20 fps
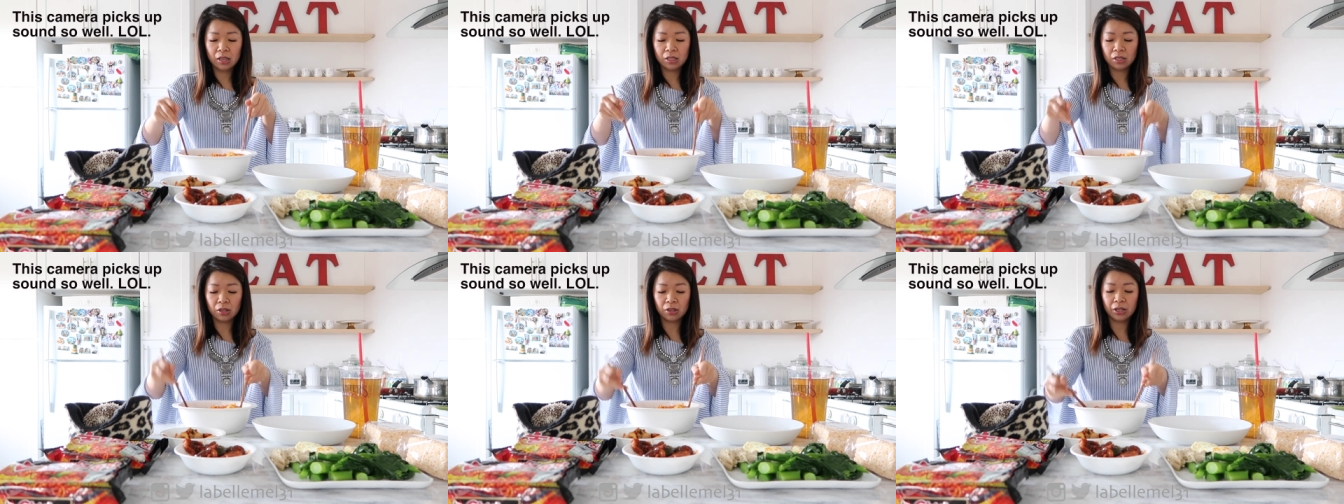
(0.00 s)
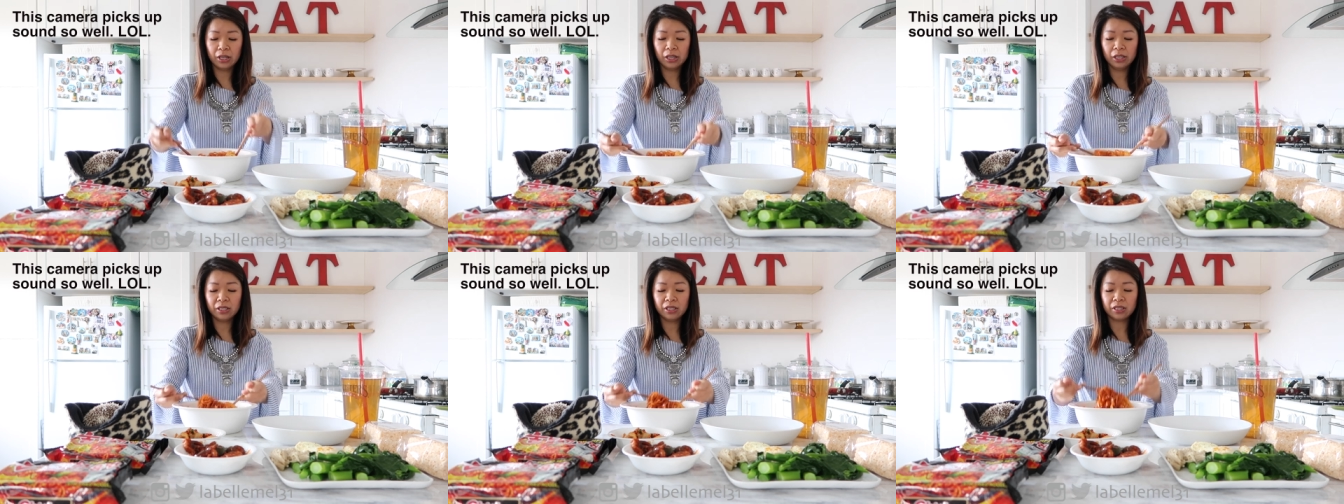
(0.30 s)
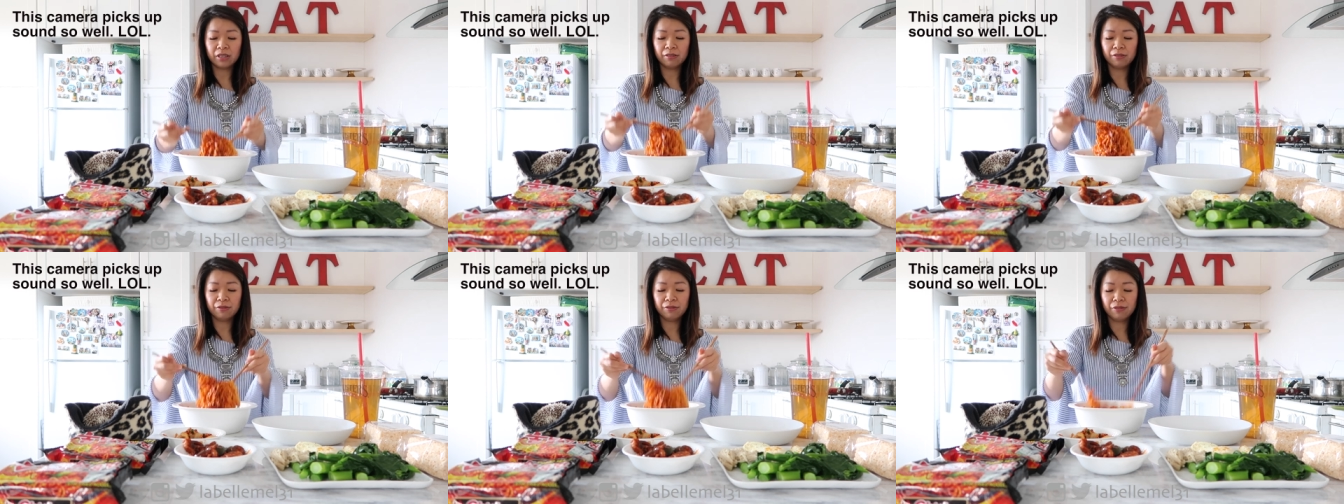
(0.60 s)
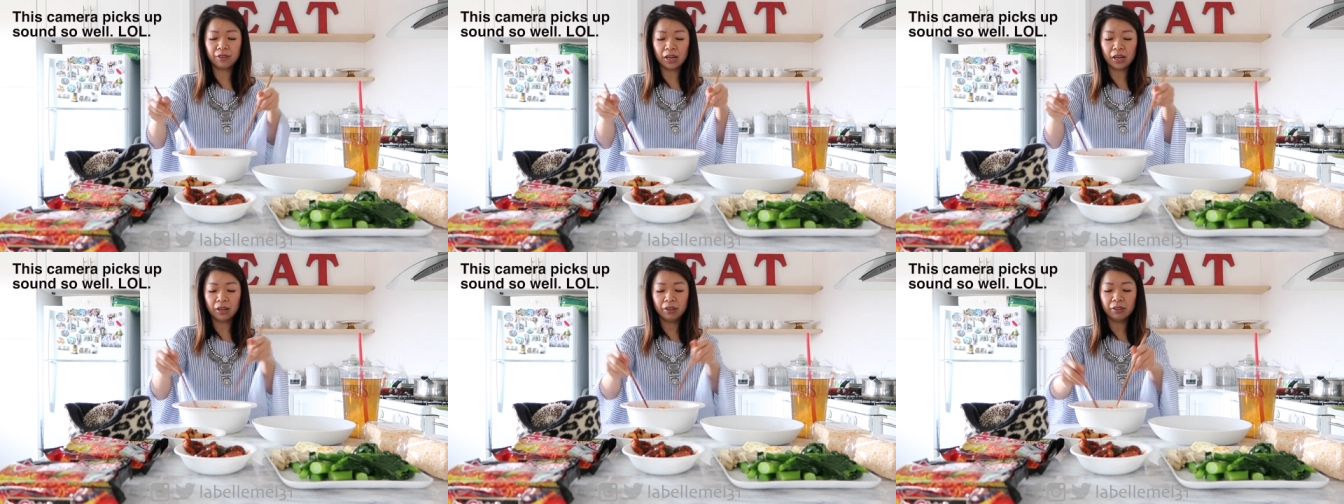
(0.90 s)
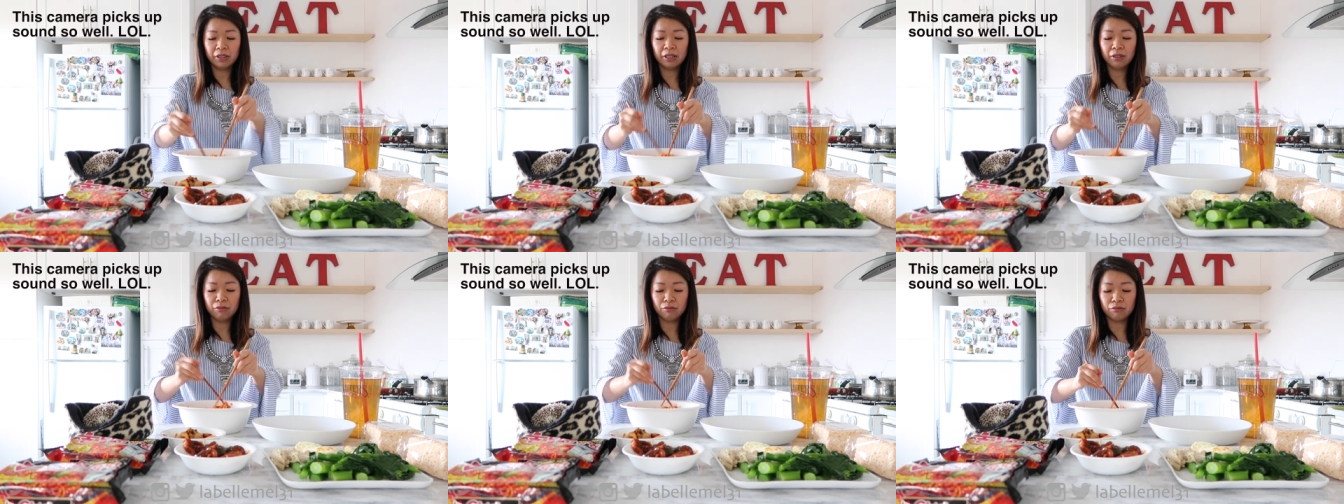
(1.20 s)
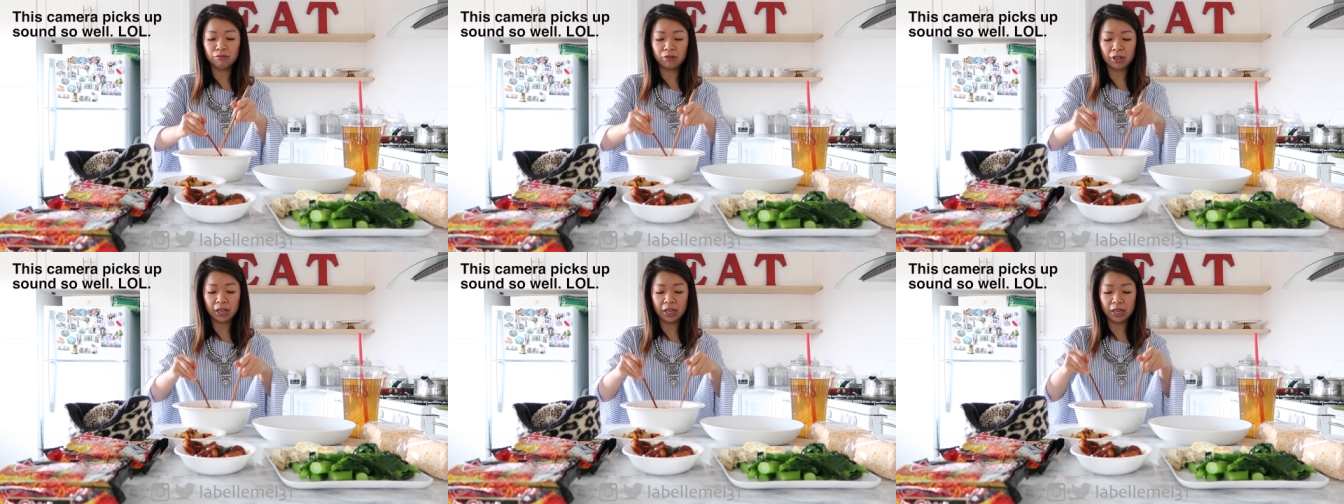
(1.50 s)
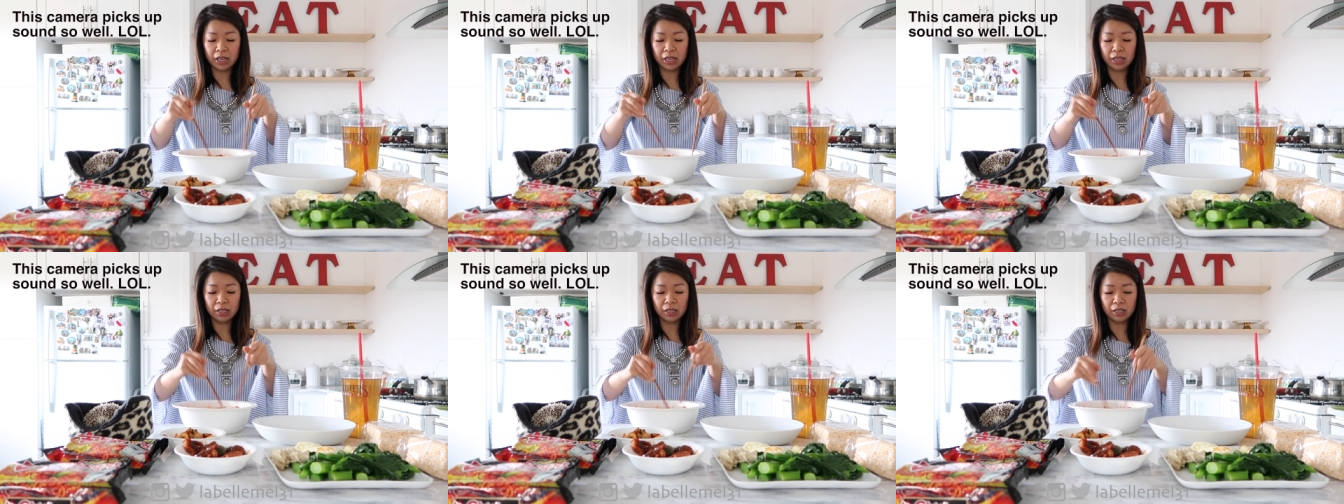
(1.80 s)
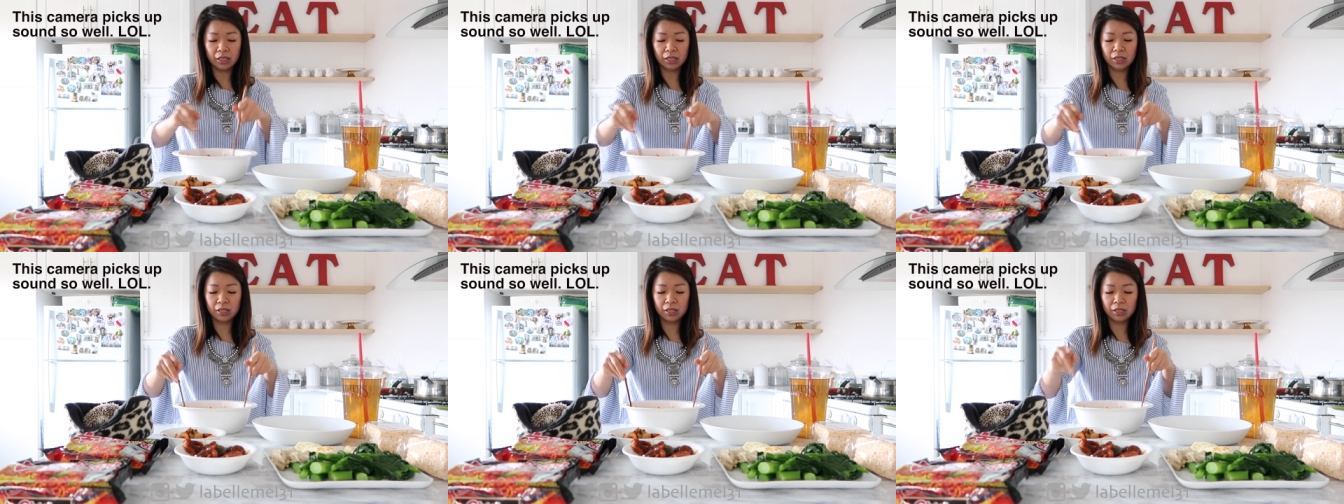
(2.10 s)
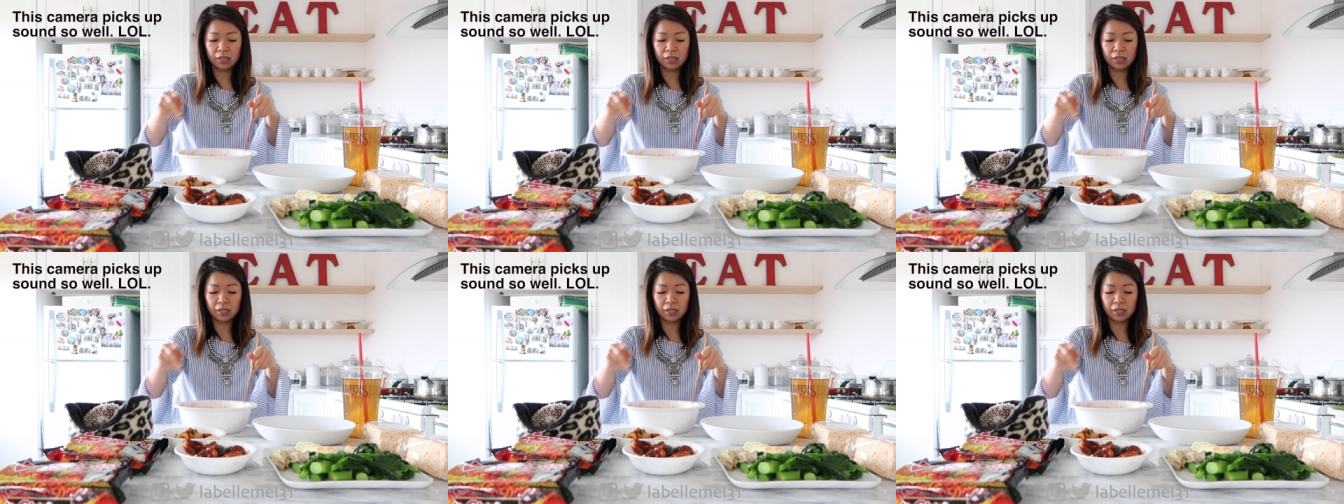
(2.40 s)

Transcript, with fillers: So here's a fiery red